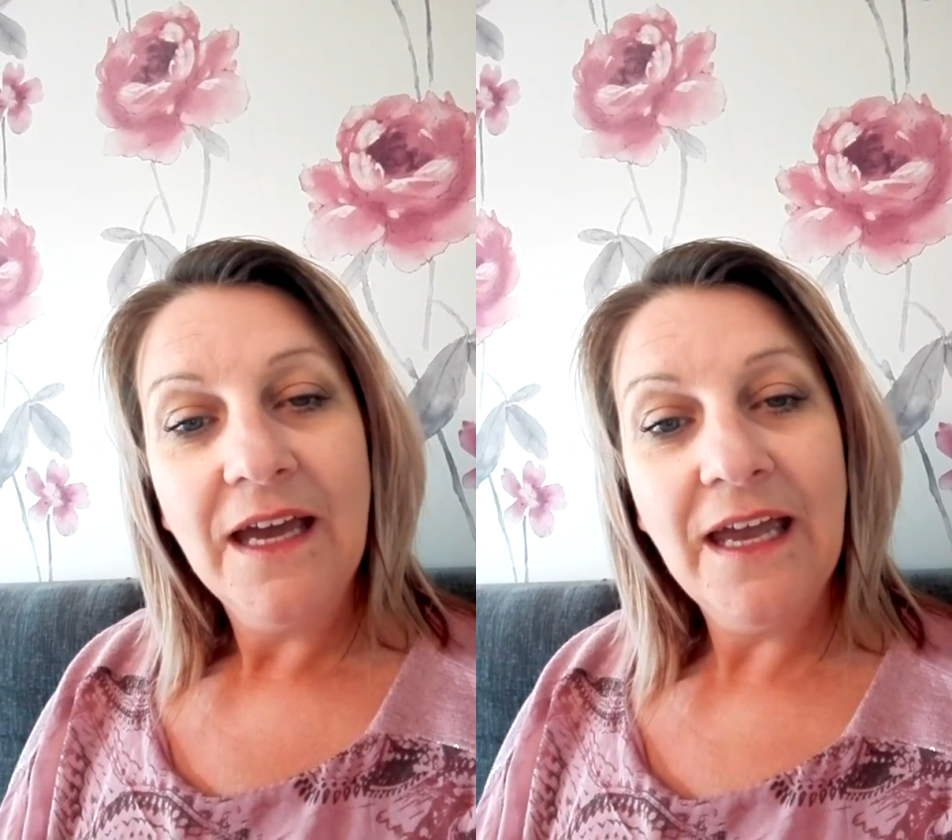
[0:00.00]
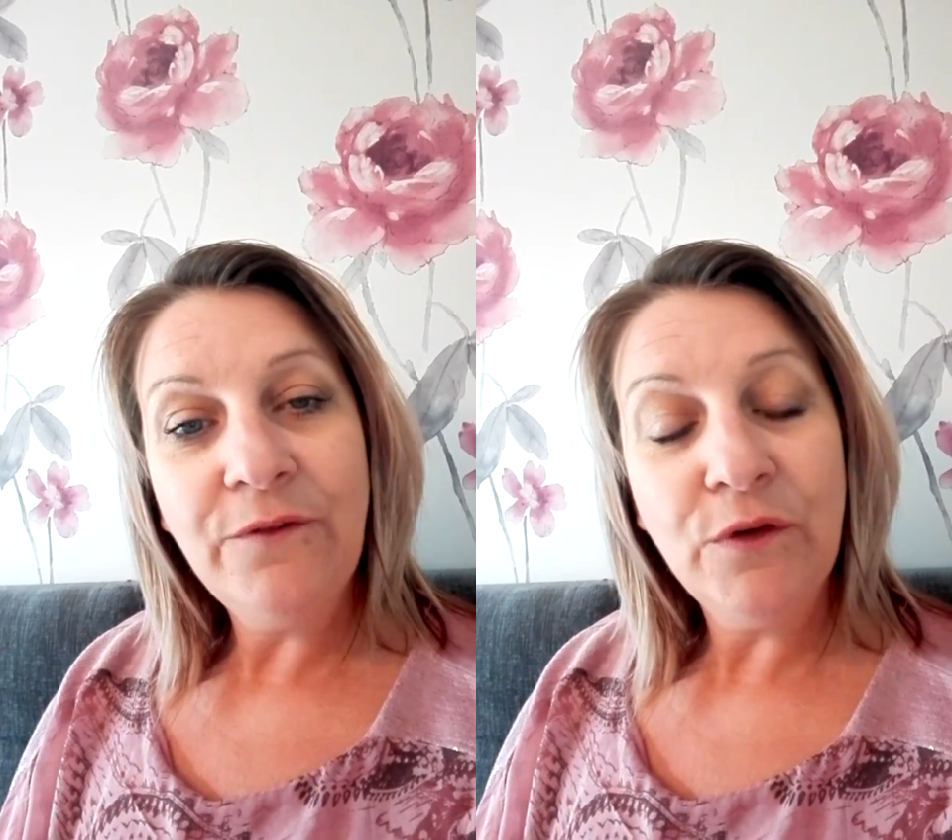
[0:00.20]

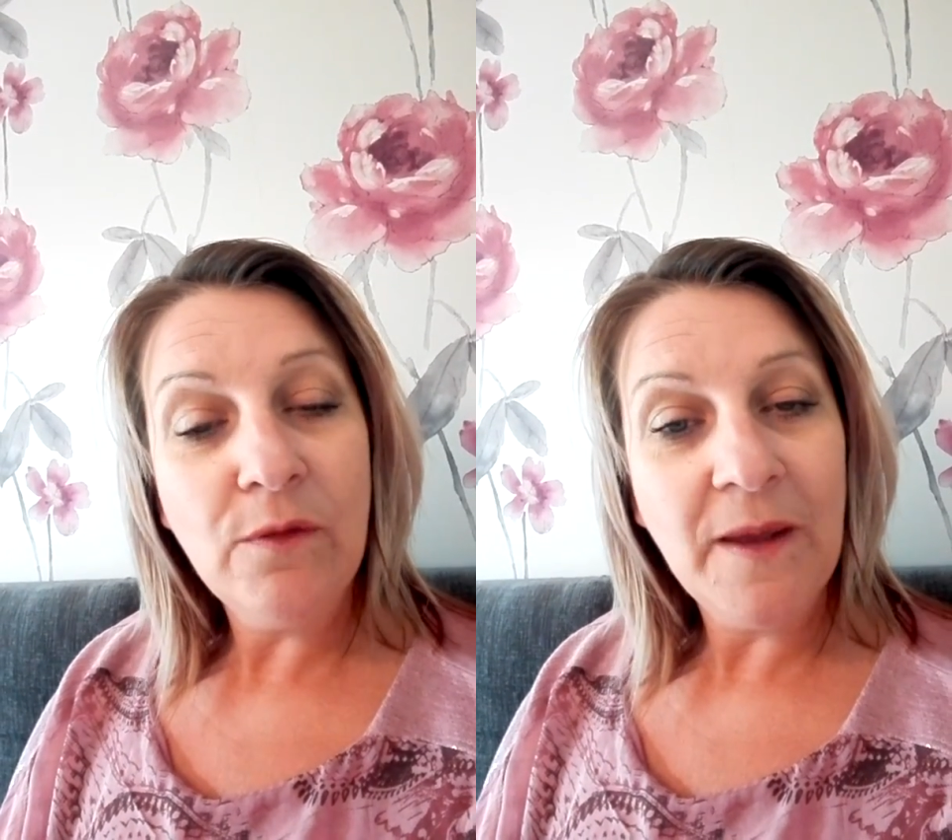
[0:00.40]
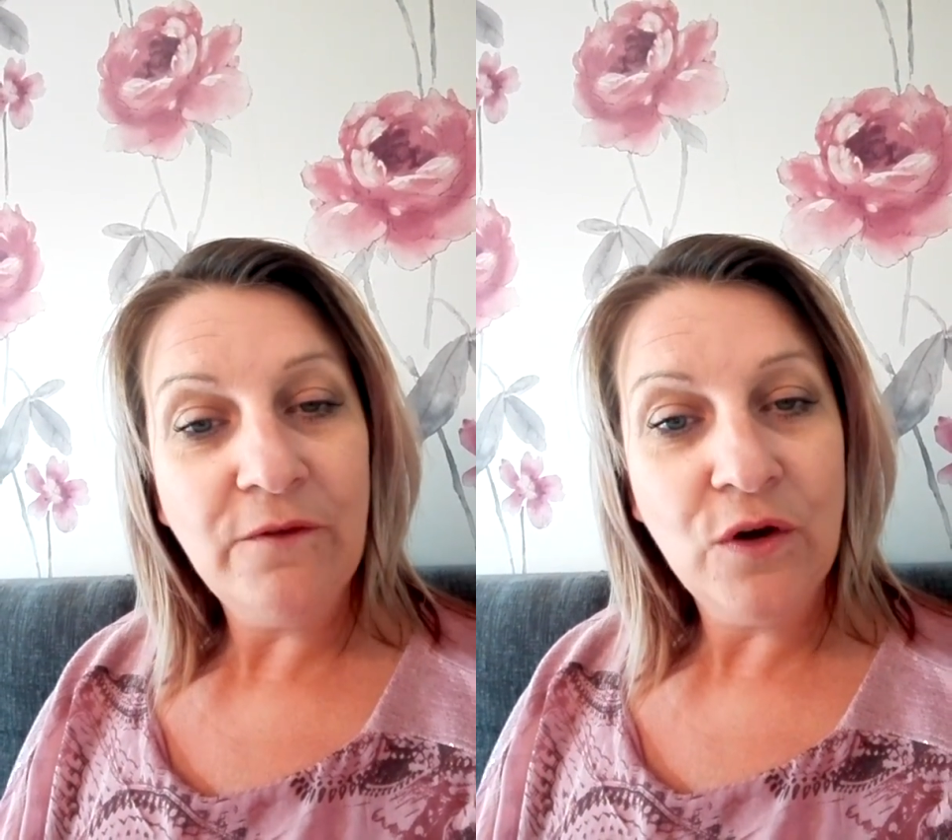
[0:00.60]
If
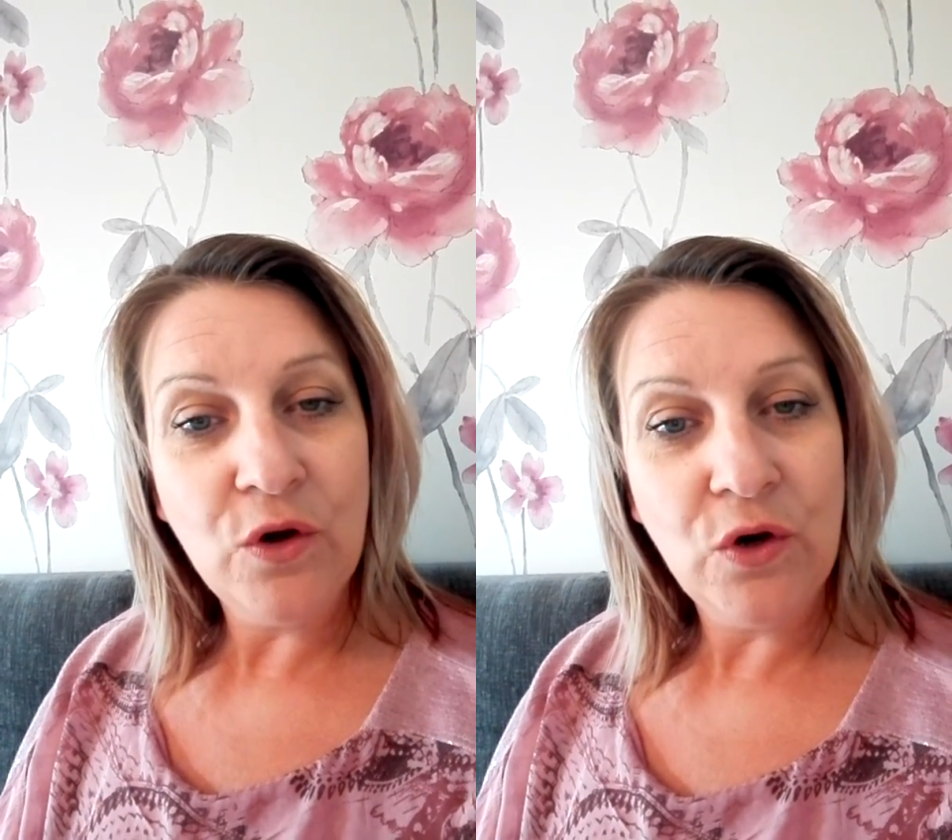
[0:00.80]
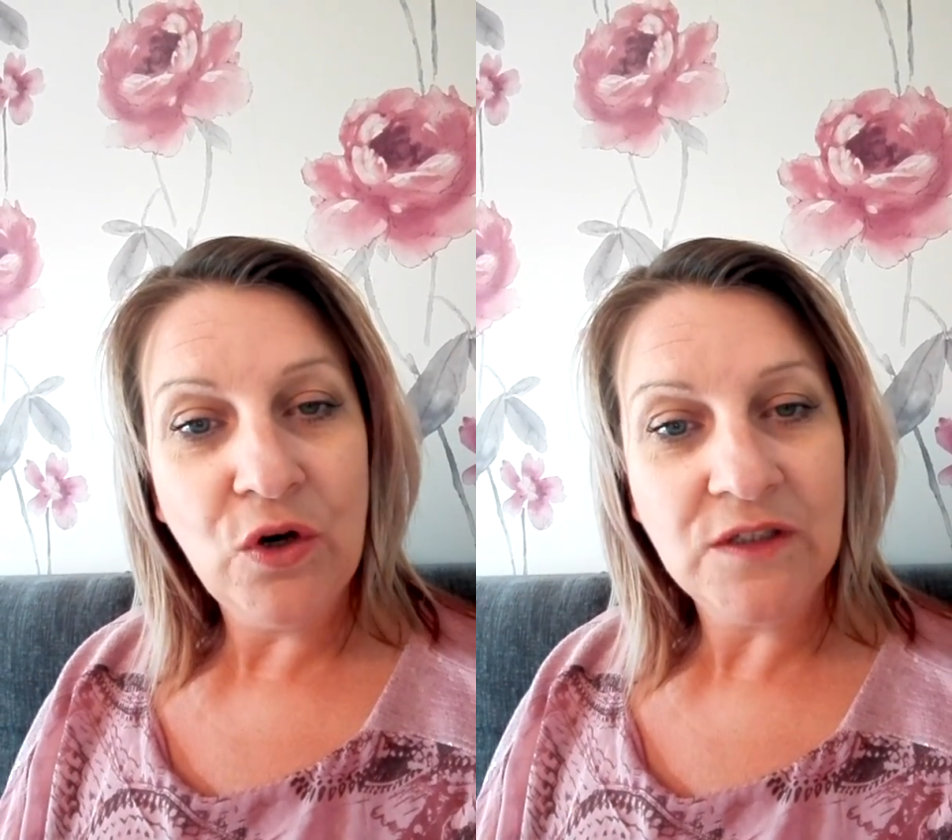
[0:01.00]
you're a bit of a
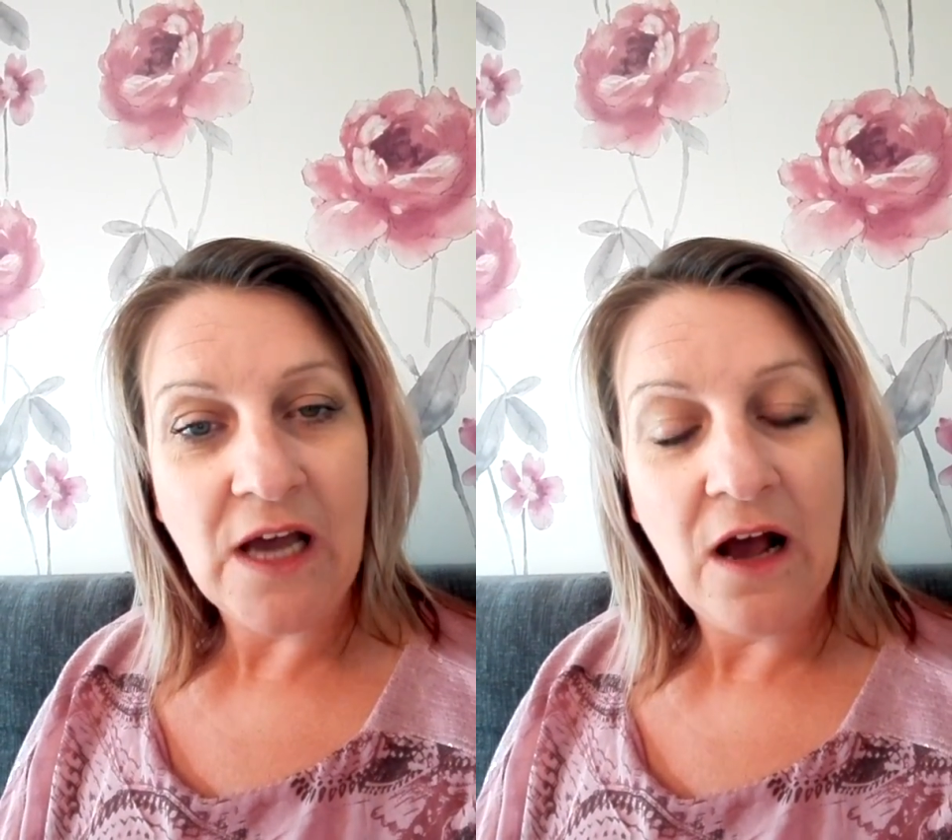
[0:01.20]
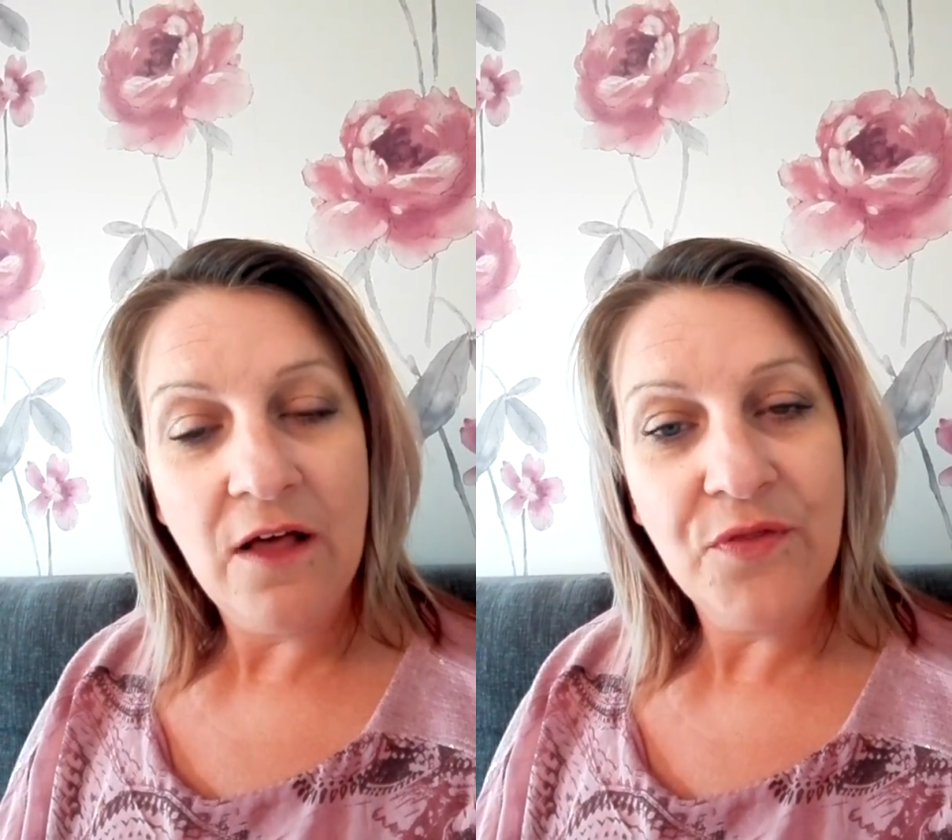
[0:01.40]

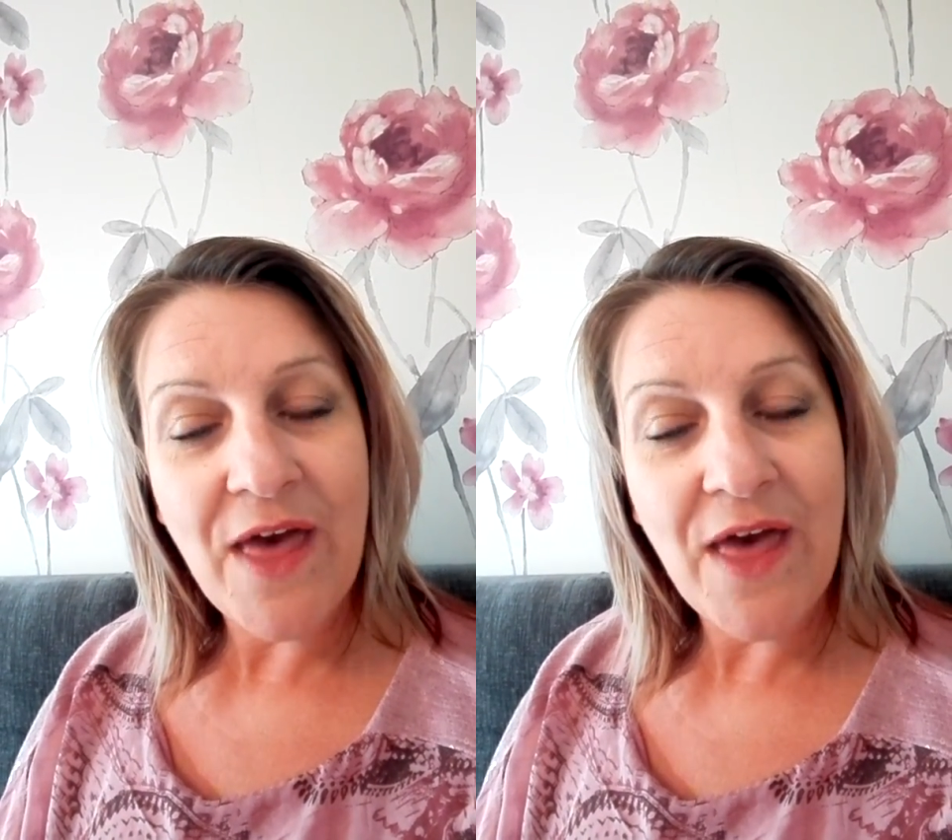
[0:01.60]
hoarder,